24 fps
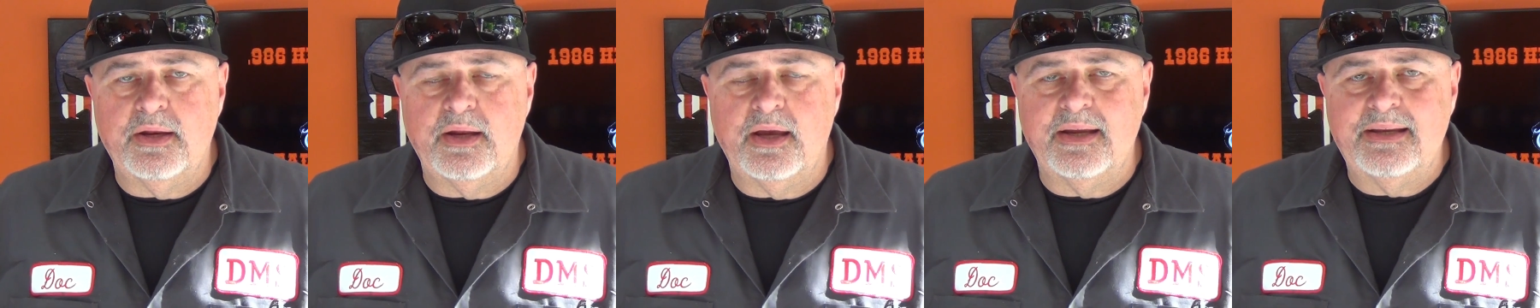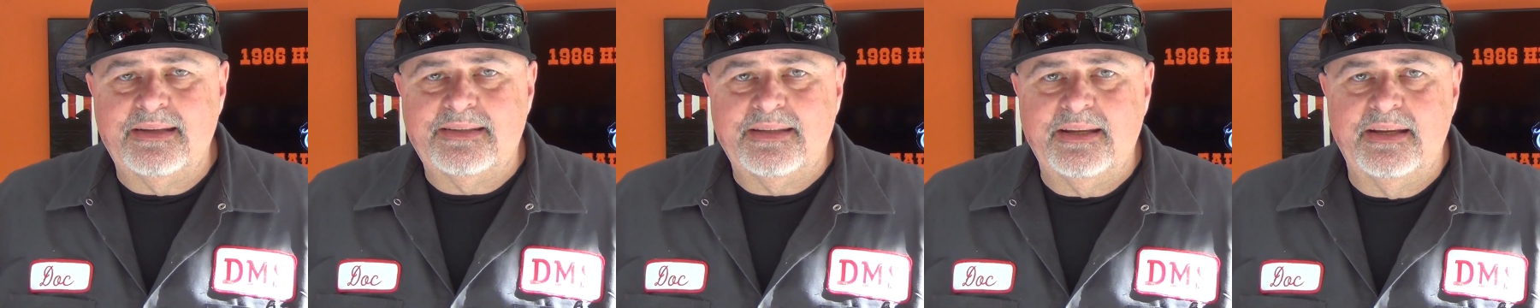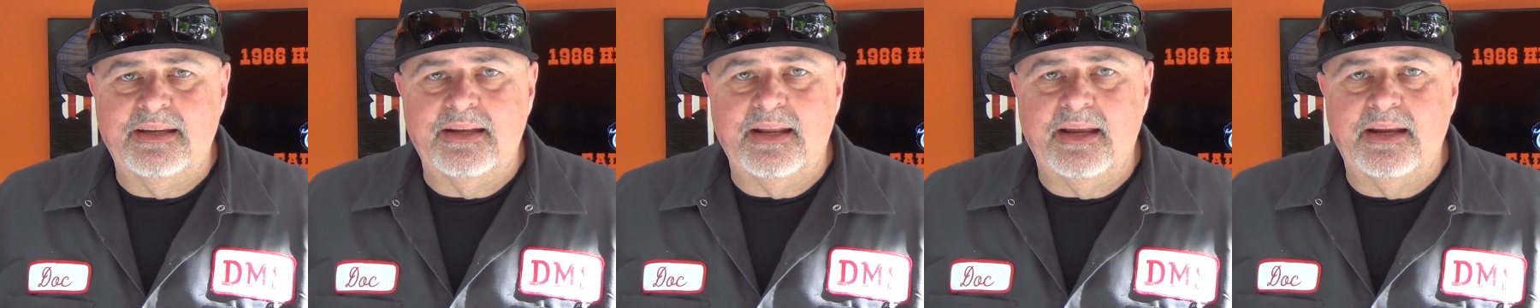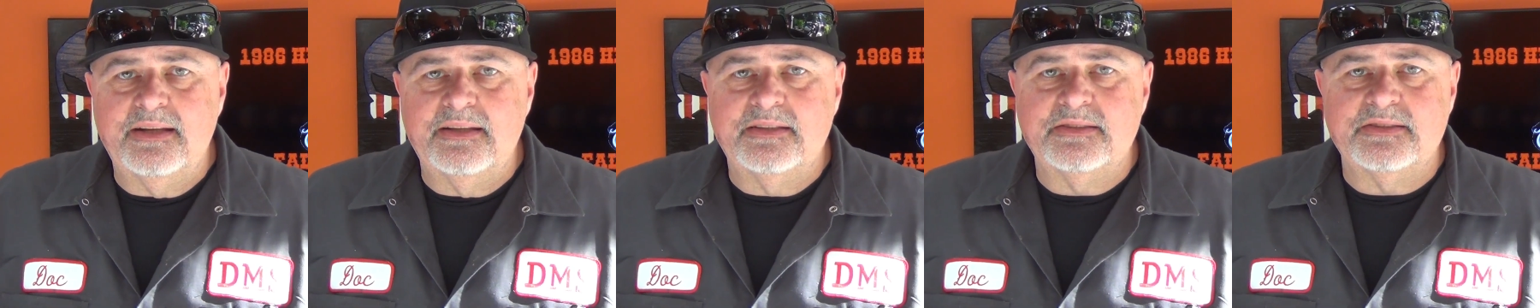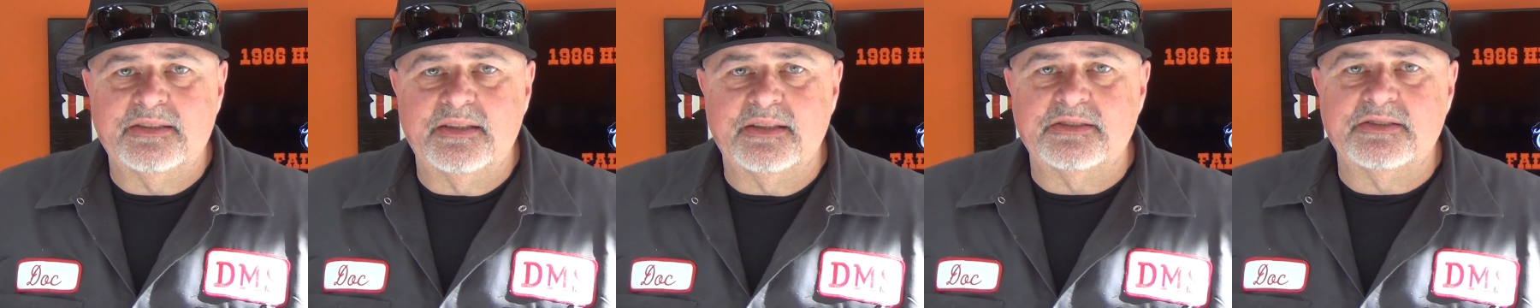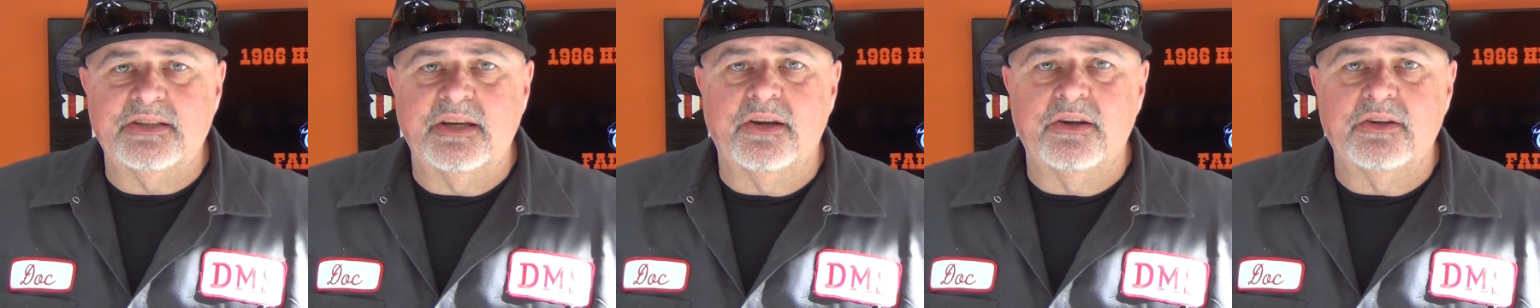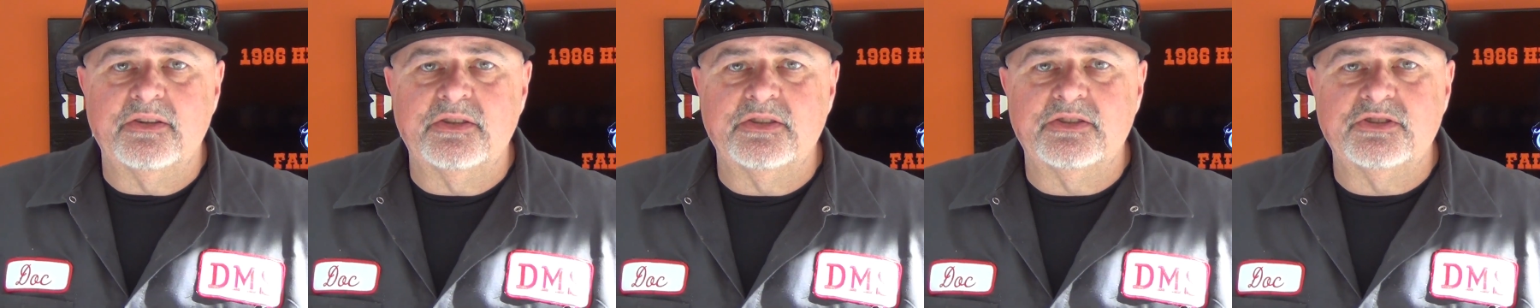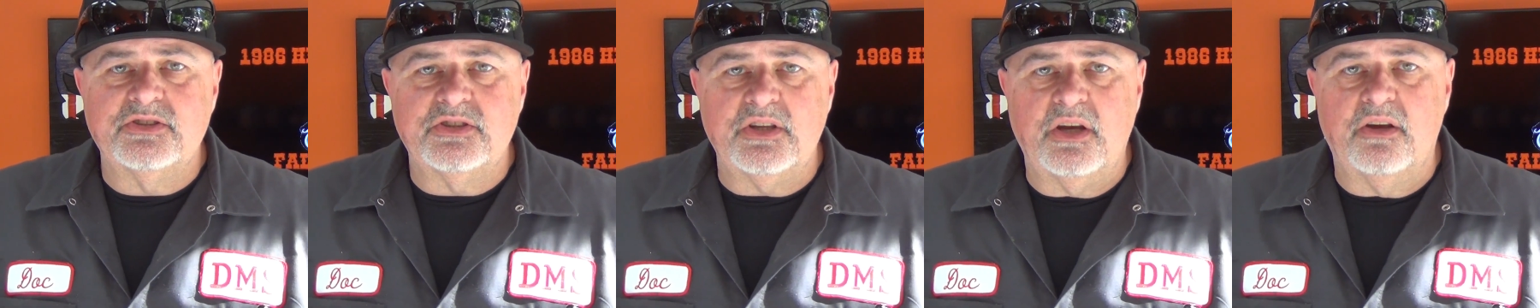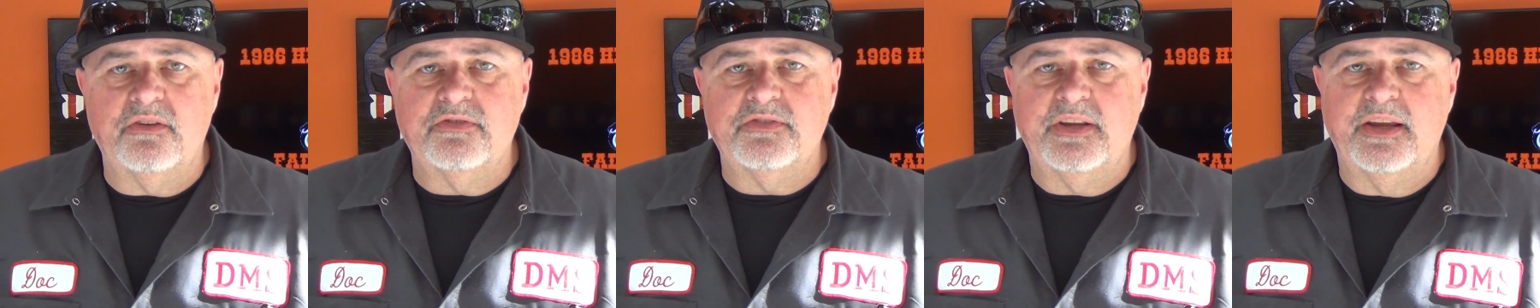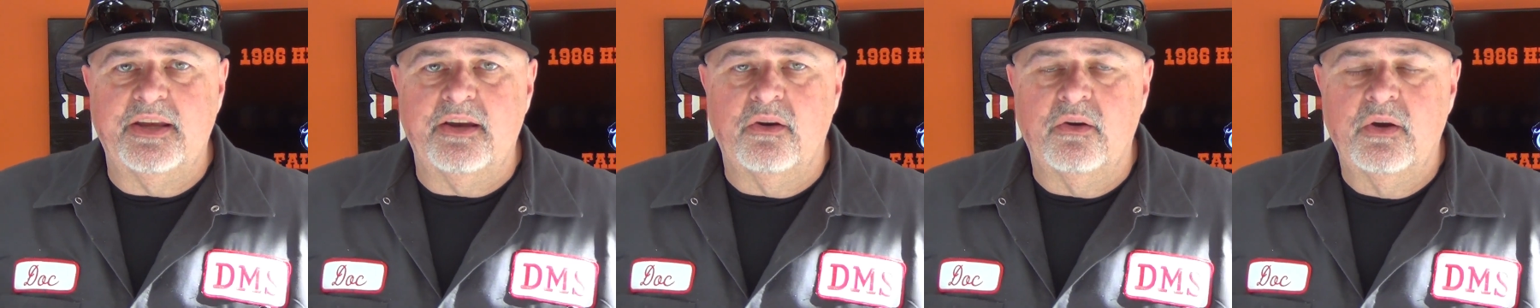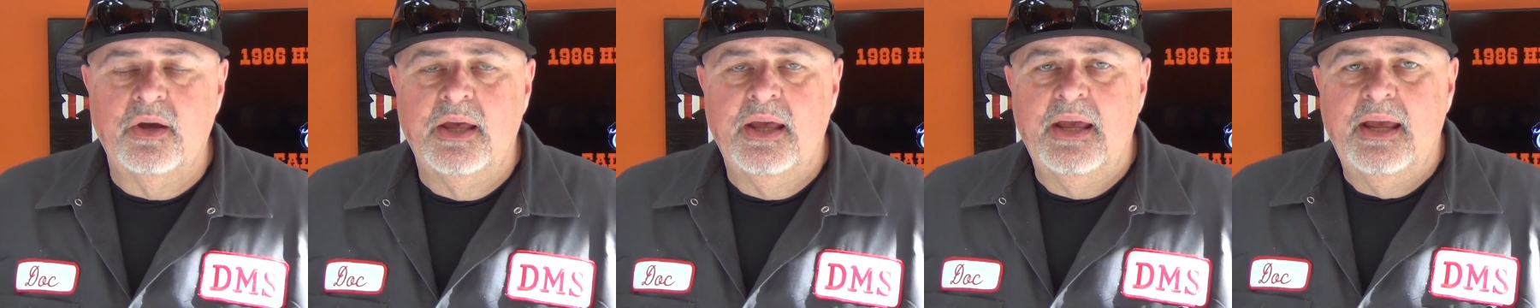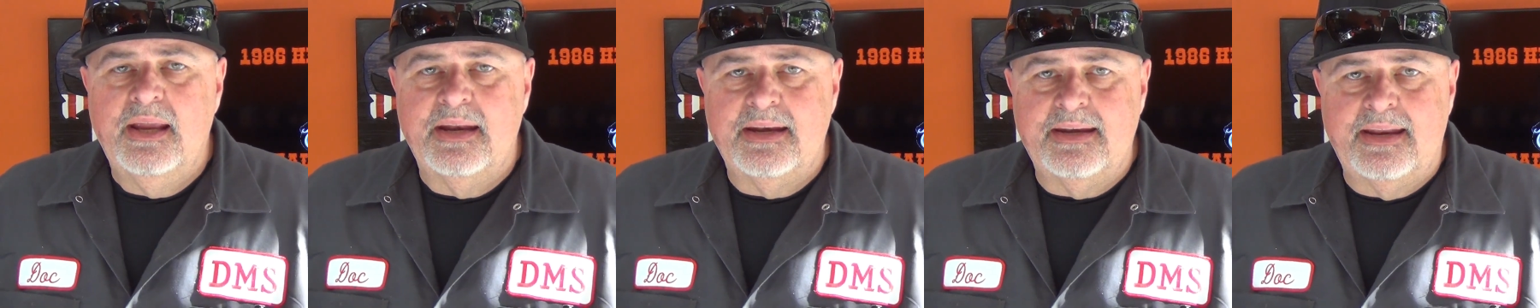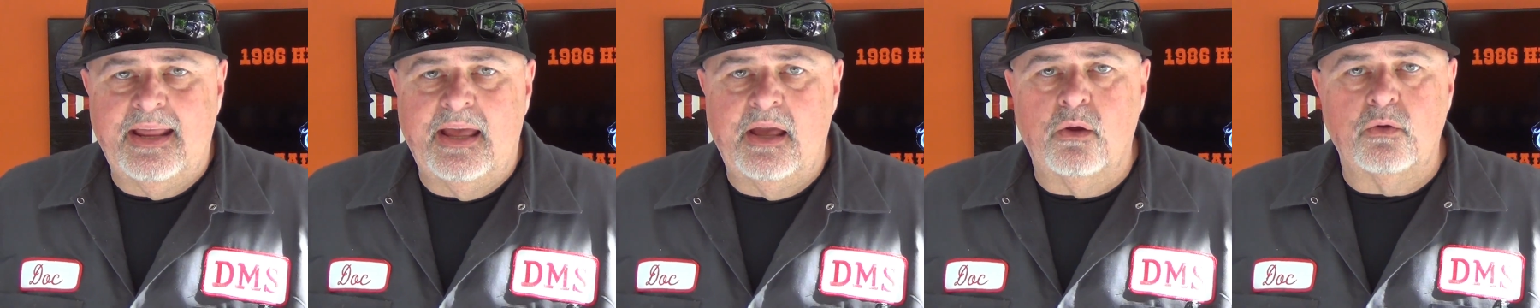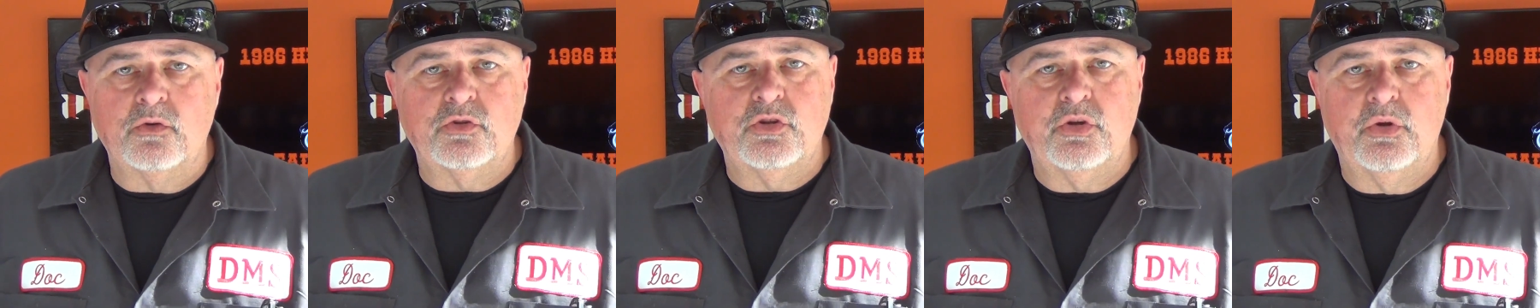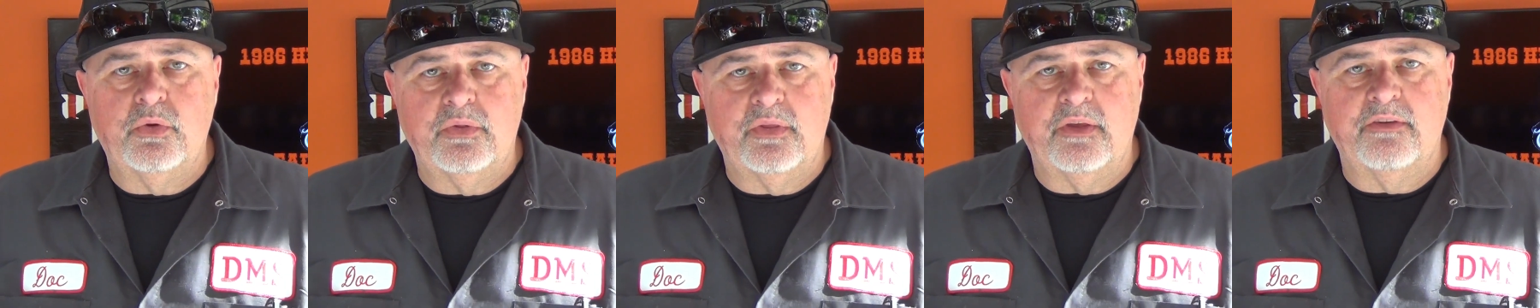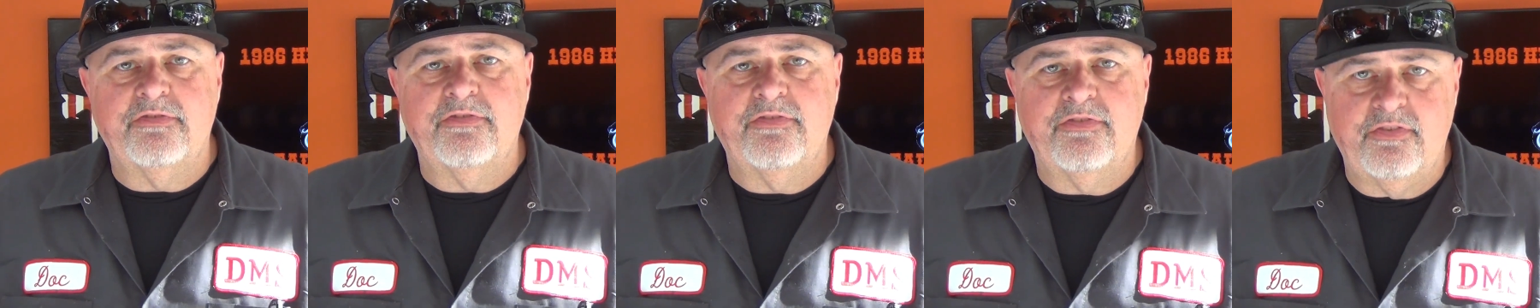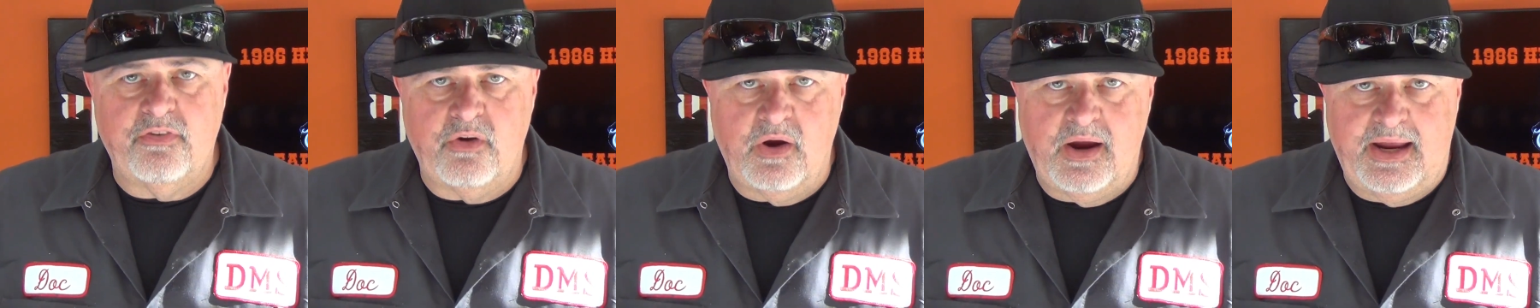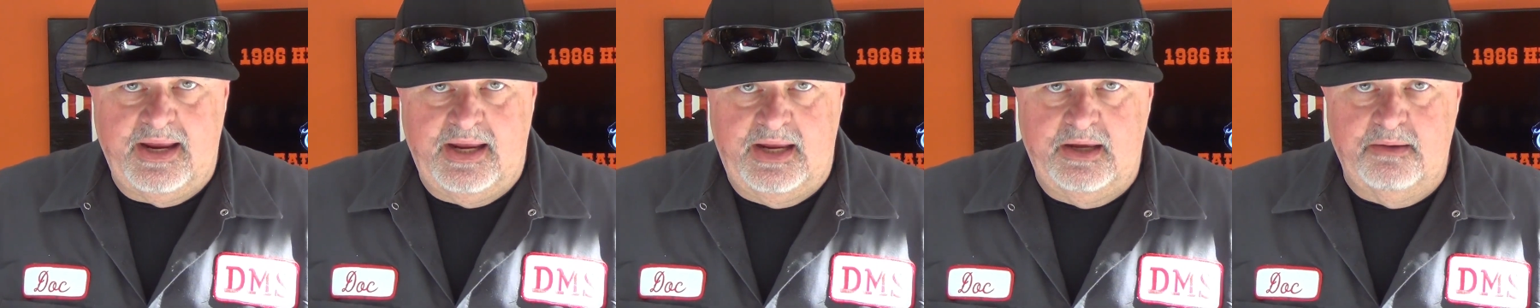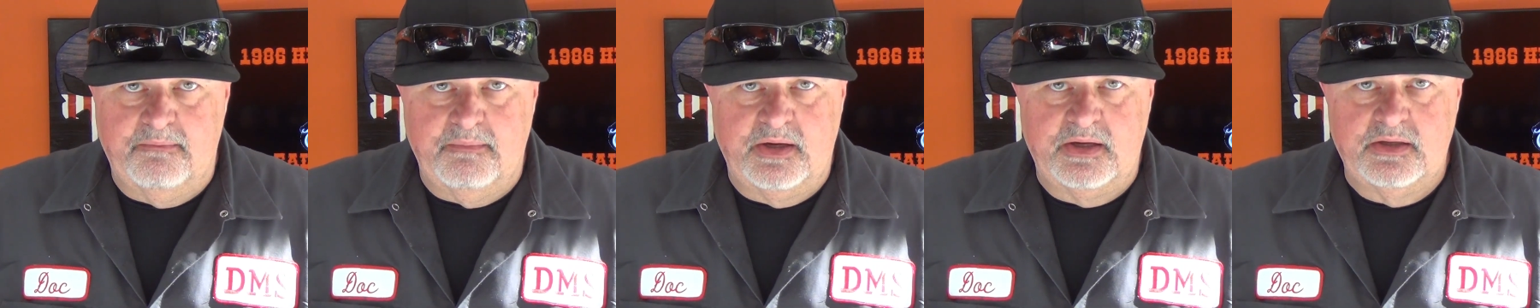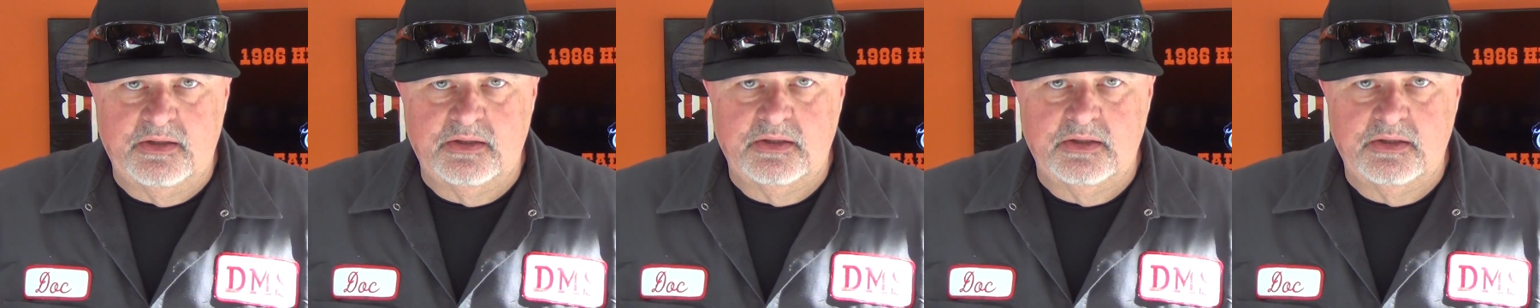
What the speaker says: 1986 Heritage Softail down to the frame